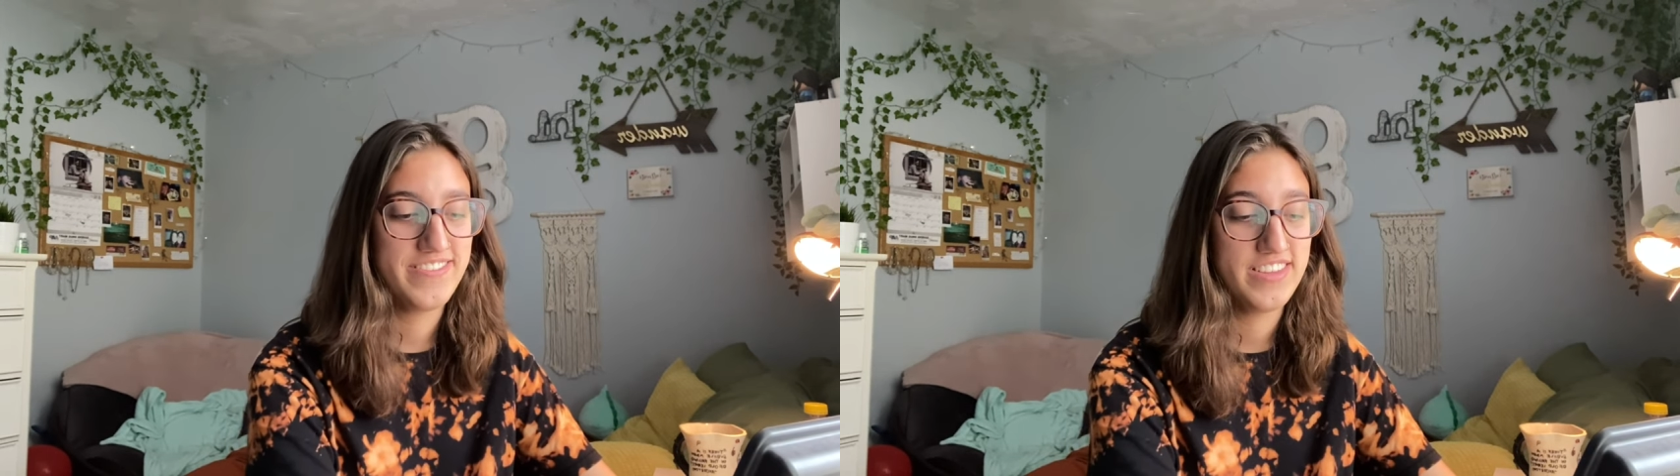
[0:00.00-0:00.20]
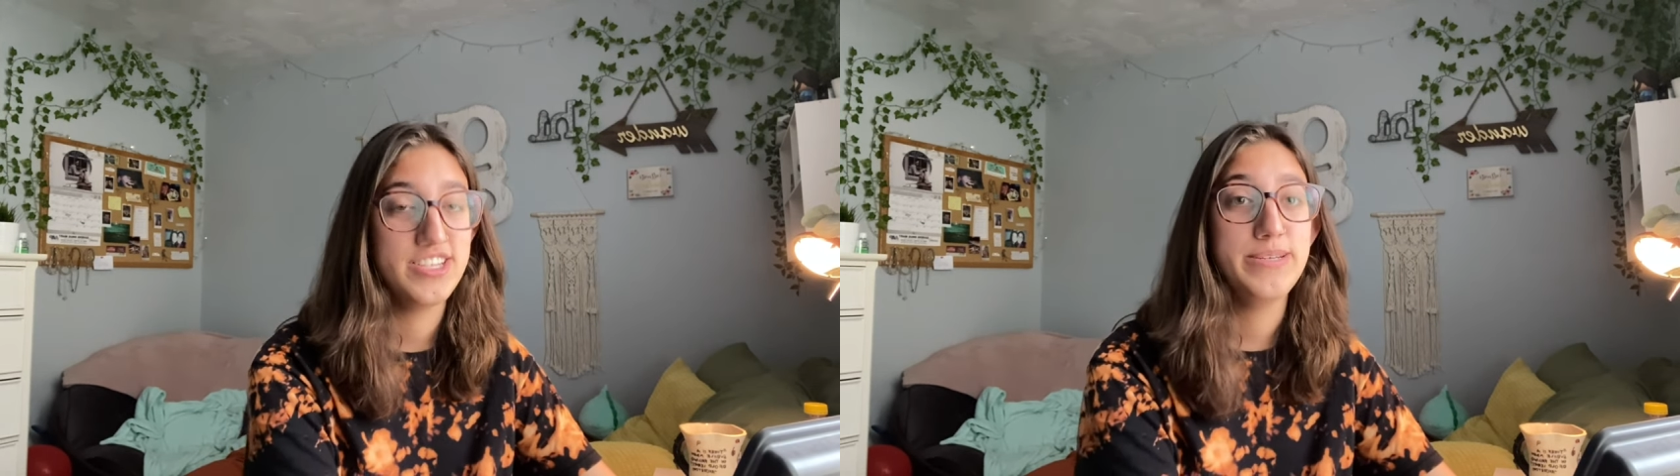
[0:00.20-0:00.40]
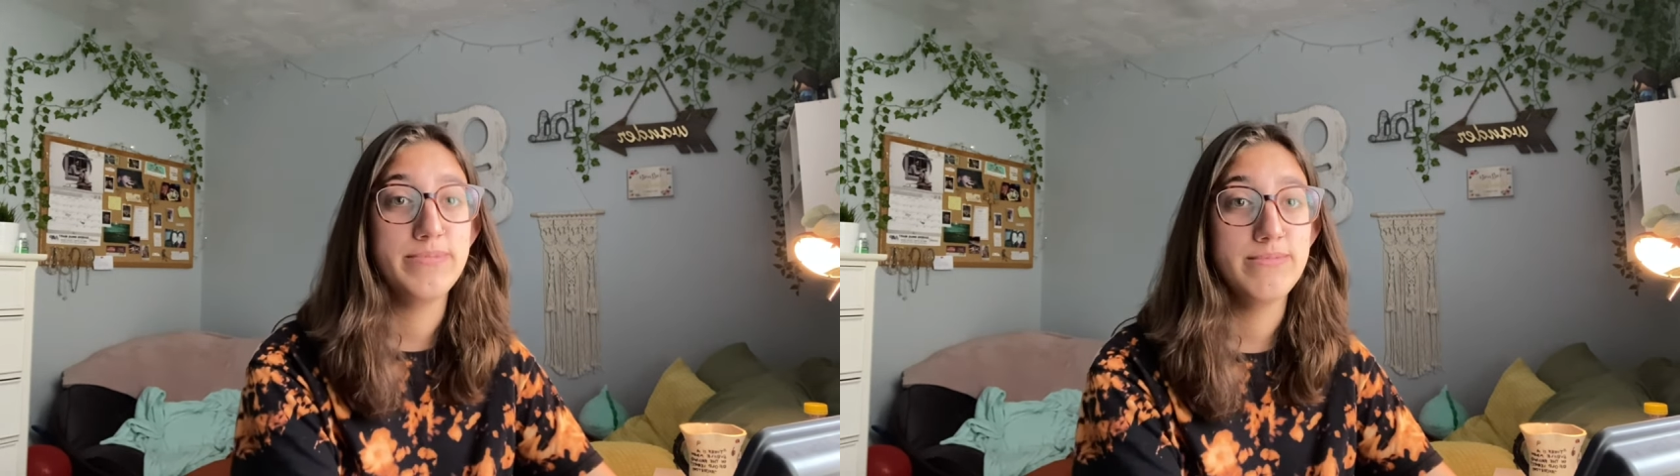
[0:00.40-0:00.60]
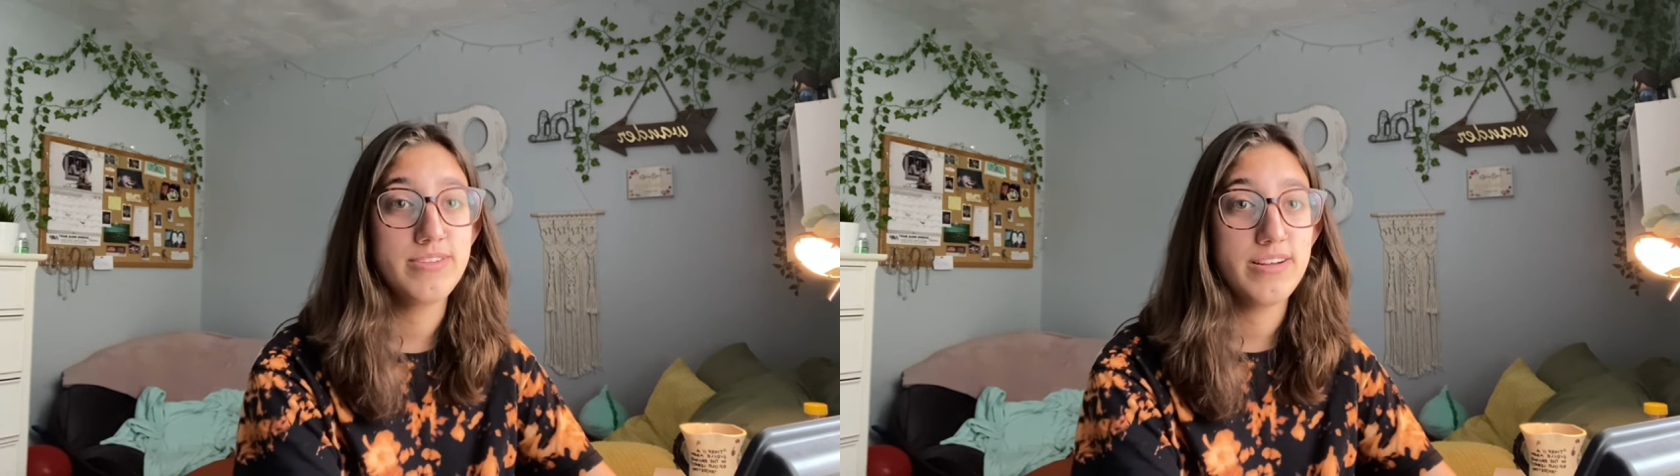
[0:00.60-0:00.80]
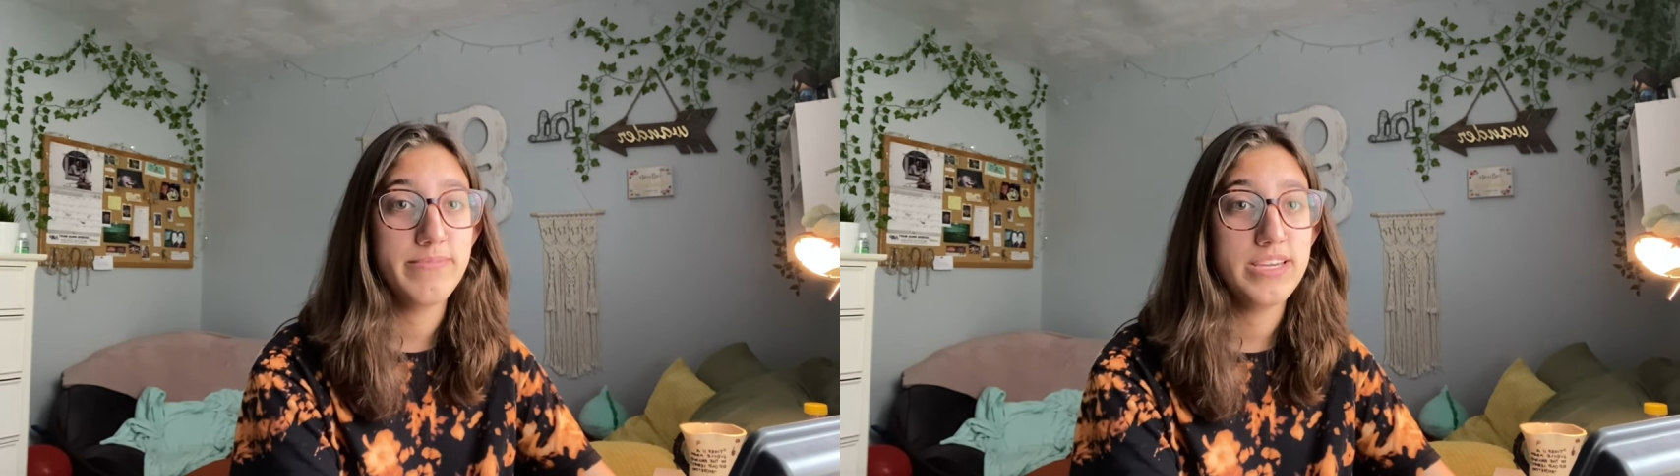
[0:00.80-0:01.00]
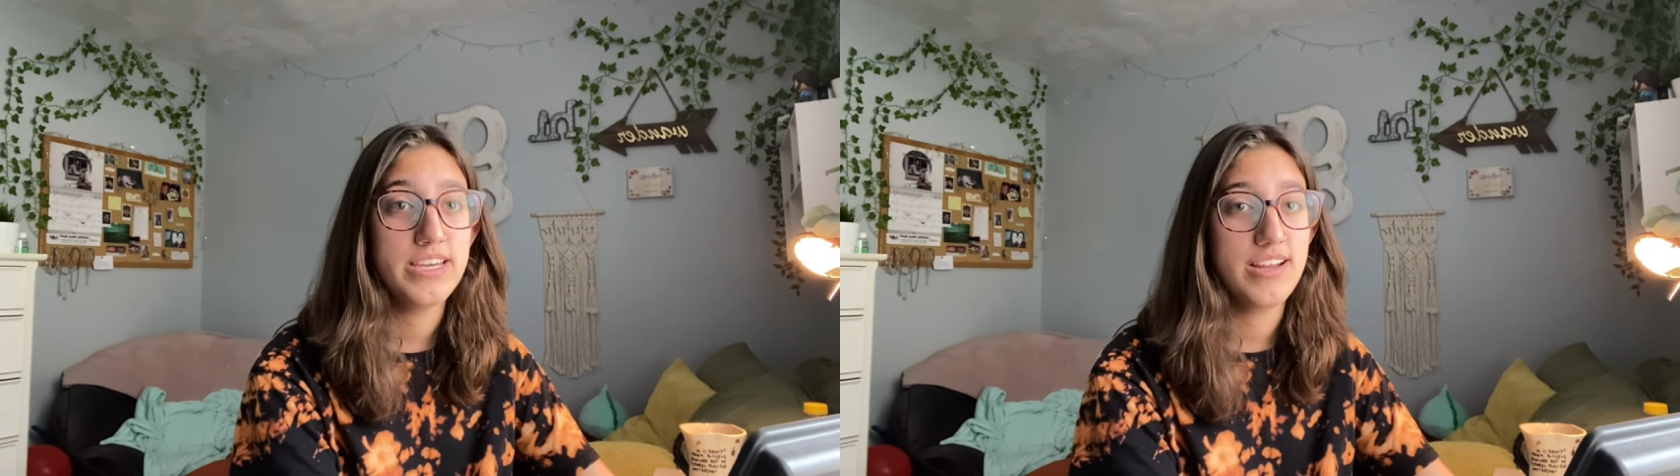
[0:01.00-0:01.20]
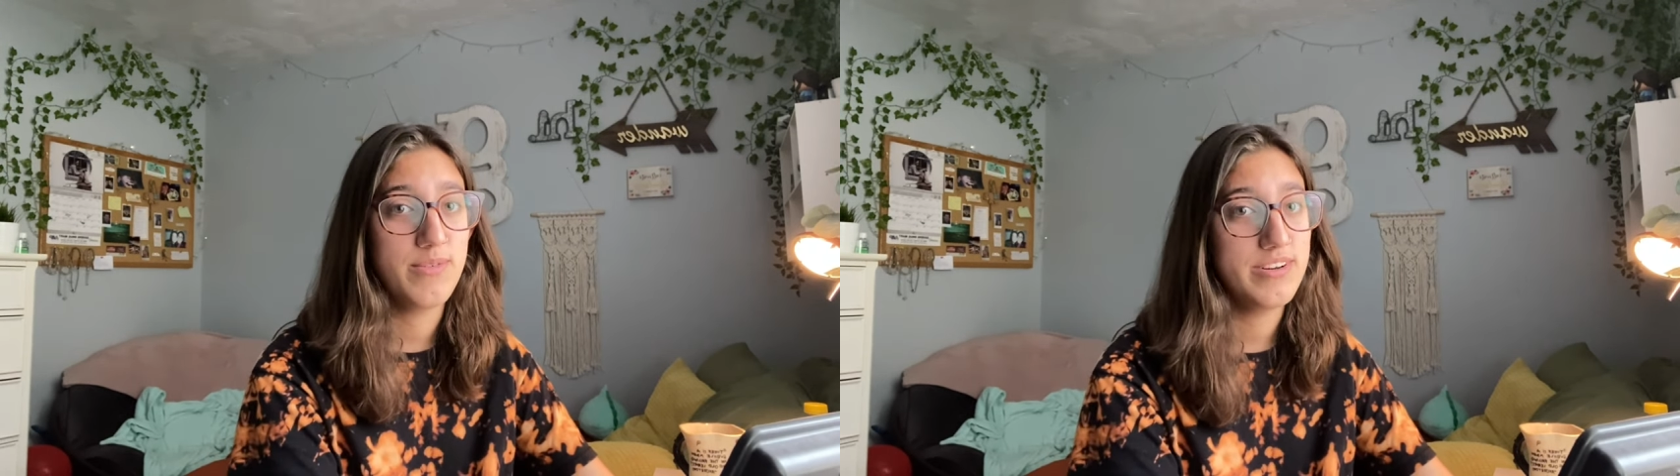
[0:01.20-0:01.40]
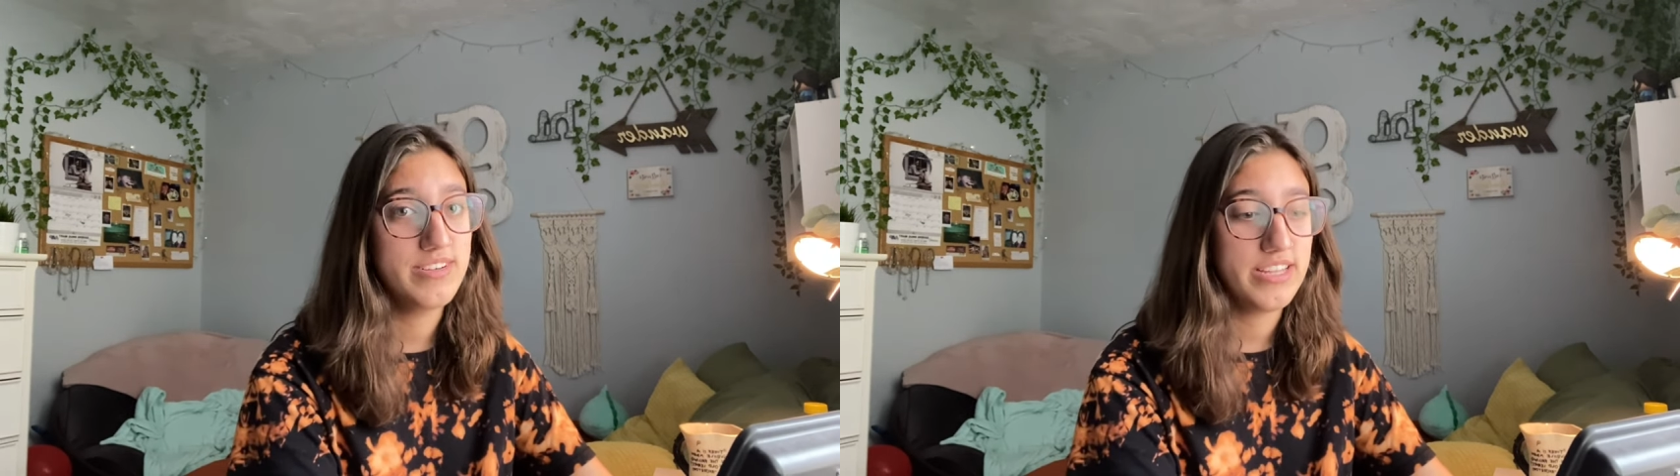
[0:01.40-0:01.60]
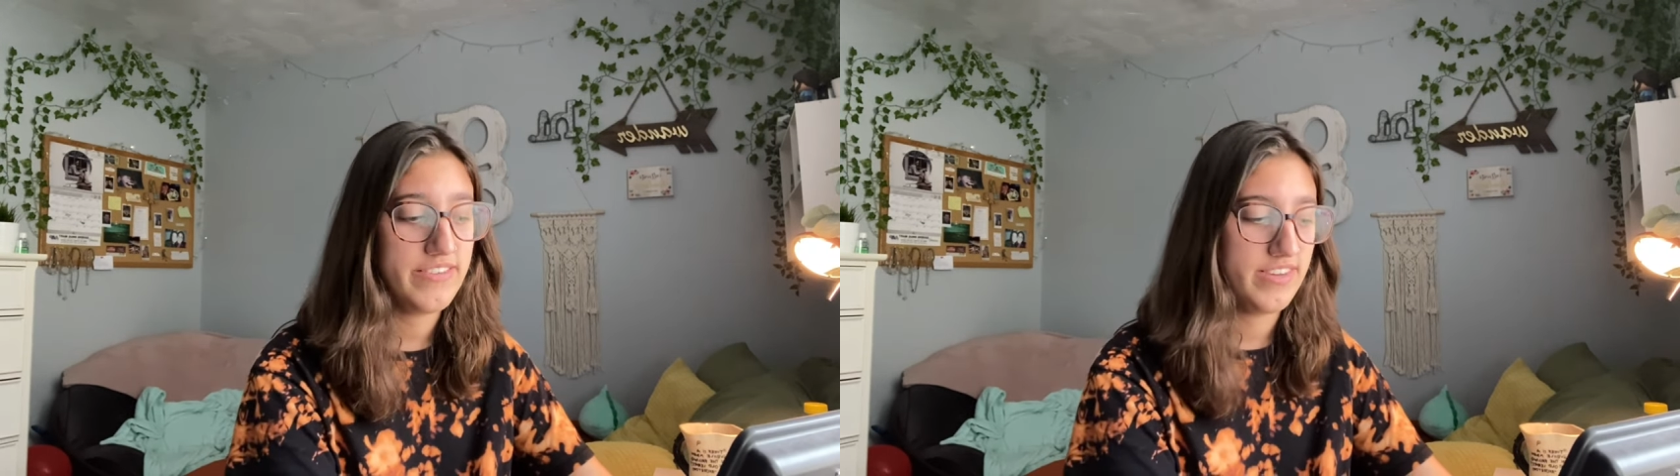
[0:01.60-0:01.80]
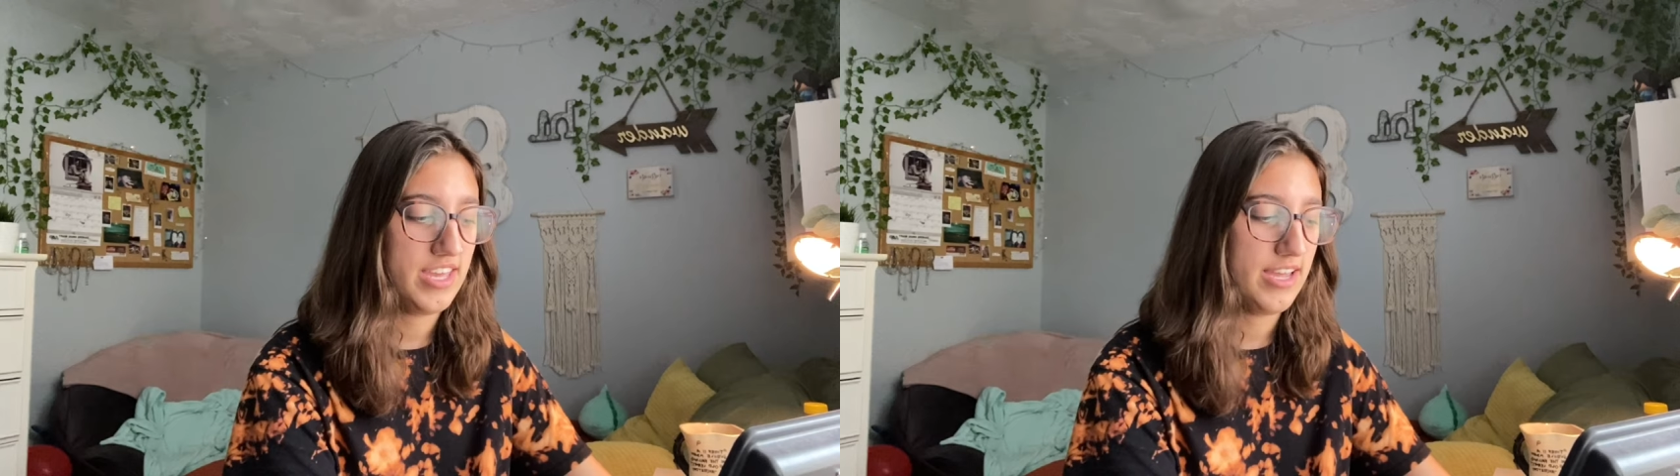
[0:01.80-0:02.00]
She blamed it on me, and I wanted to
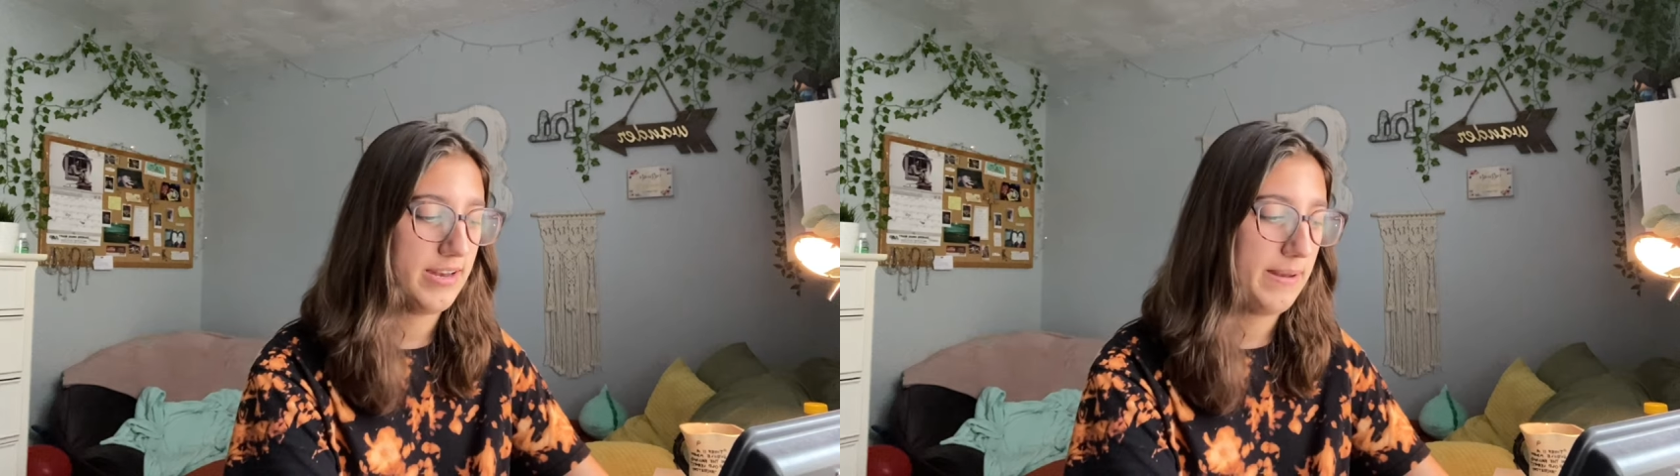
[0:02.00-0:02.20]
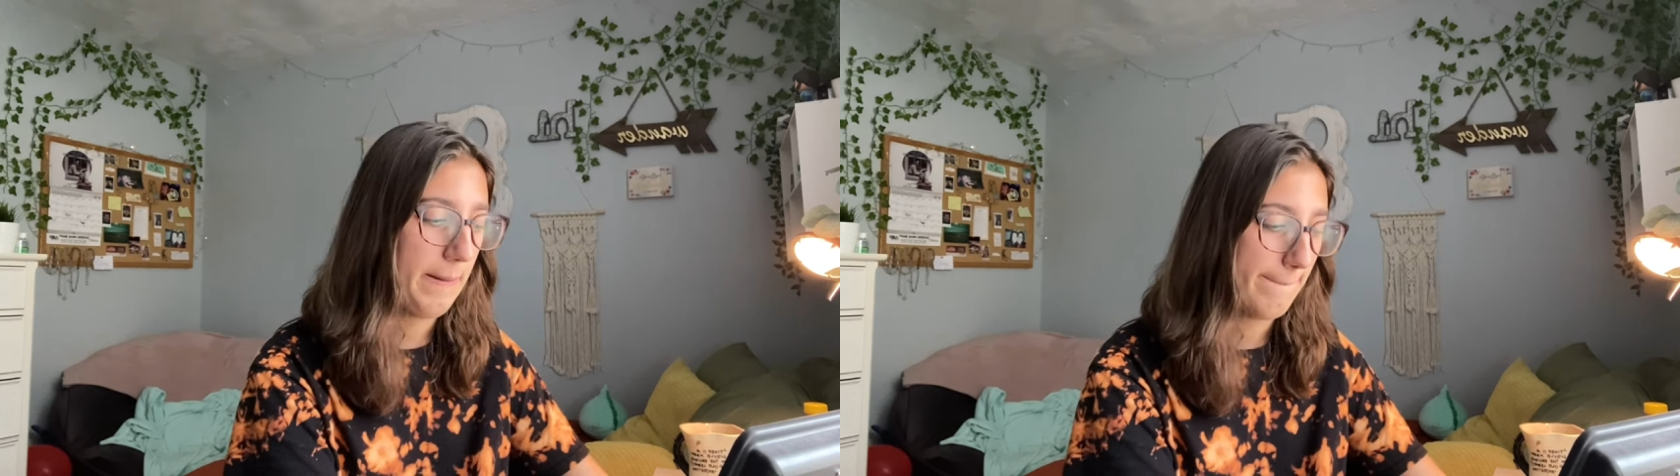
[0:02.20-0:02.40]
laugh again.